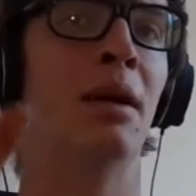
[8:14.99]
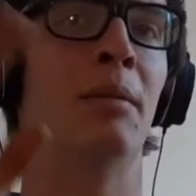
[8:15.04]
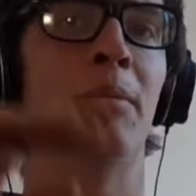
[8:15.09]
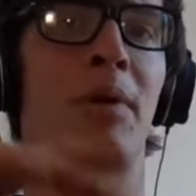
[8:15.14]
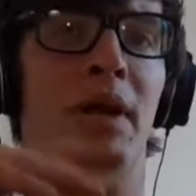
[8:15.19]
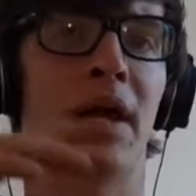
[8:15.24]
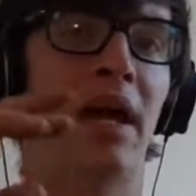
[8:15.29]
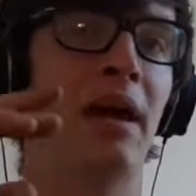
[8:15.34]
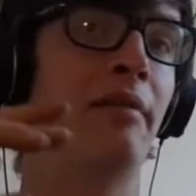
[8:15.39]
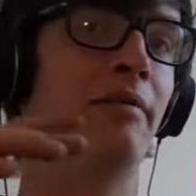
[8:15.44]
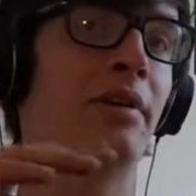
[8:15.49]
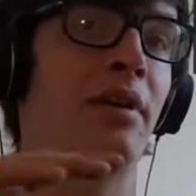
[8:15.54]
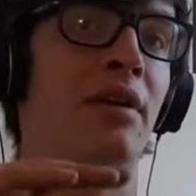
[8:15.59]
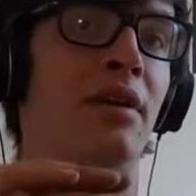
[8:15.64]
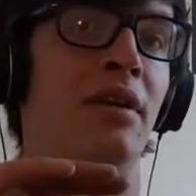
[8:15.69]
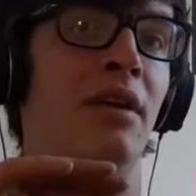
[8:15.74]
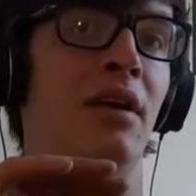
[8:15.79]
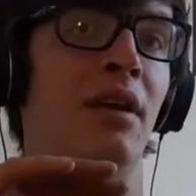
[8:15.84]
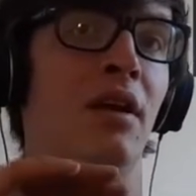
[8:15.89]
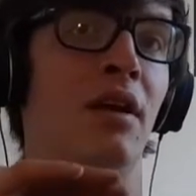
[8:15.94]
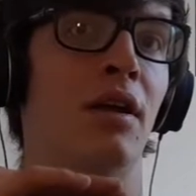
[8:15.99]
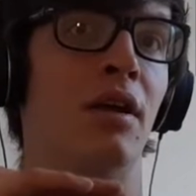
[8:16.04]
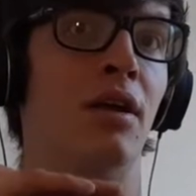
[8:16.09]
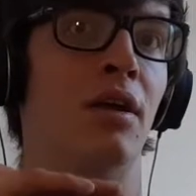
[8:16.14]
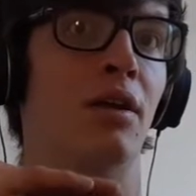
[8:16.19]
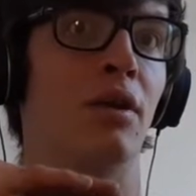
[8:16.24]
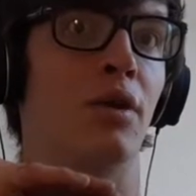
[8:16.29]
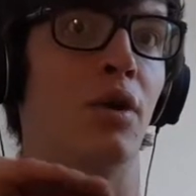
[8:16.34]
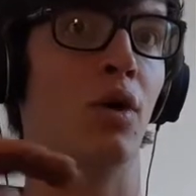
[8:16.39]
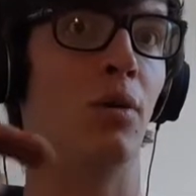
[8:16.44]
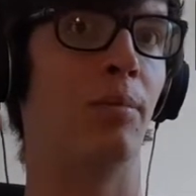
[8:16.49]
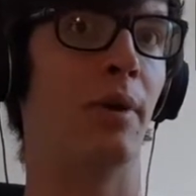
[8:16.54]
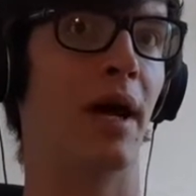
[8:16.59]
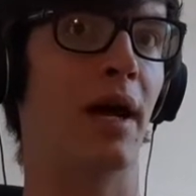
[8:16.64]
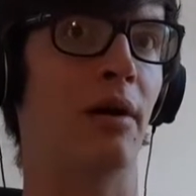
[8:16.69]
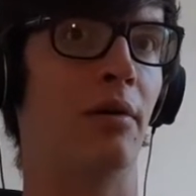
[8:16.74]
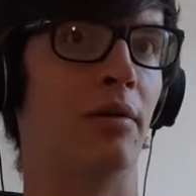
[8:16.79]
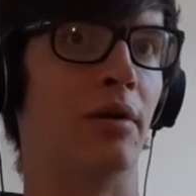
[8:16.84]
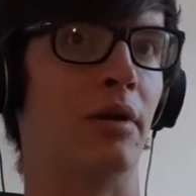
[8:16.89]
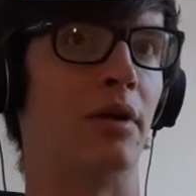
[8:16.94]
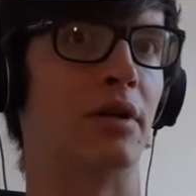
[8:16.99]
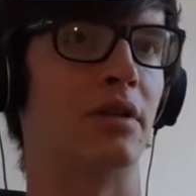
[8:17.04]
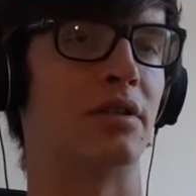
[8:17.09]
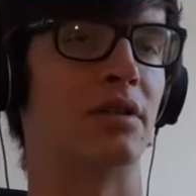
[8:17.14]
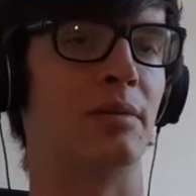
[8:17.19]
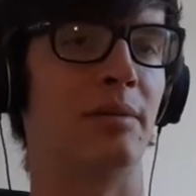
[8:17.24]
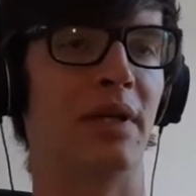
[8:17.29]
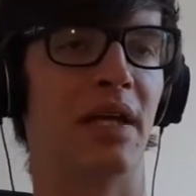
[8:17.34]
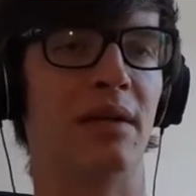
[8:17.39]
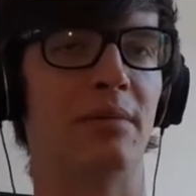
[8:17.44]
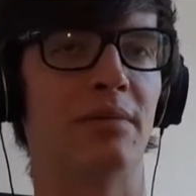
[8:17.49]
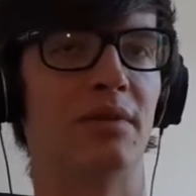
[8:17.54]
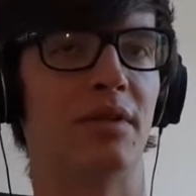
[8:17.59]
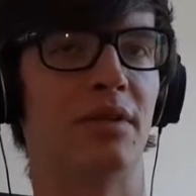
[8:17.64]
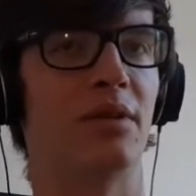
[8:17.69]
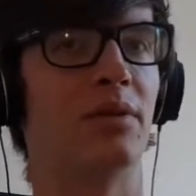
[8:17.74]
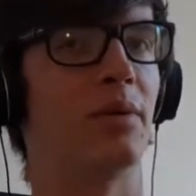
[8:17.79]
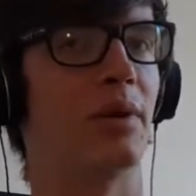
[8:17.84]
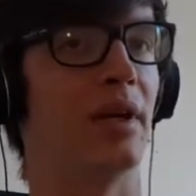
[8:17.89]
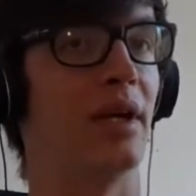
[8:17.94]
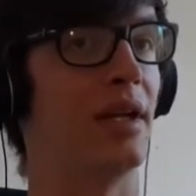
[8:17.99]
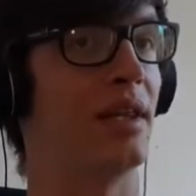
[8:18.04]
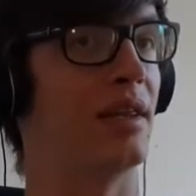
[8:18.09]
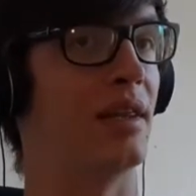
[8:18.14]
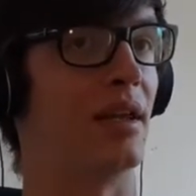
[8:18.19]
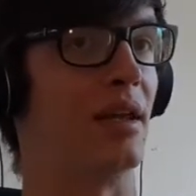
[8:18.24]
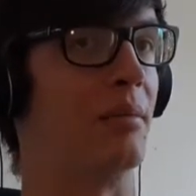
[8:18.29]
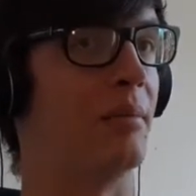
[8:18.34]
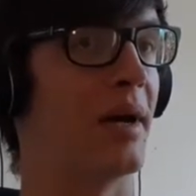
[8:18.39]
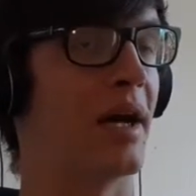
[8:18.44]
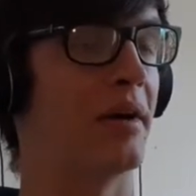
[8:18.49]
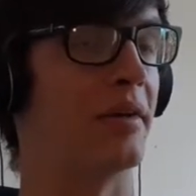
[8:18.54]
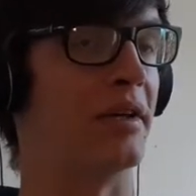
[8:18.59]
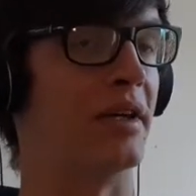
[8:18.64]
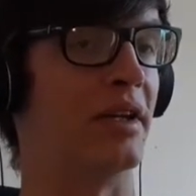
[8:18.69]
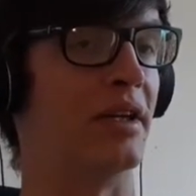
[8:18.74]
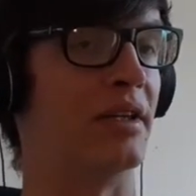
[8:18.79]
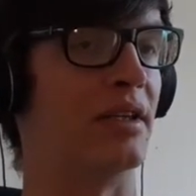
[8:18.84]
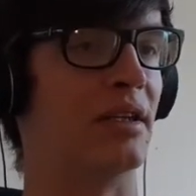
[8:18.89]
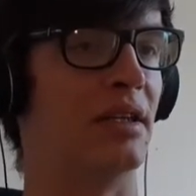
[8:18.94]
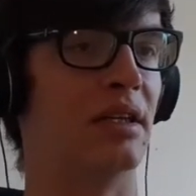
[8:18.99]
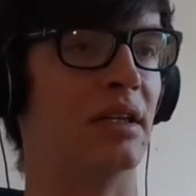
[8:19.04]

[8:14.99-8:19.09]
but having no power to be able to do anything about it,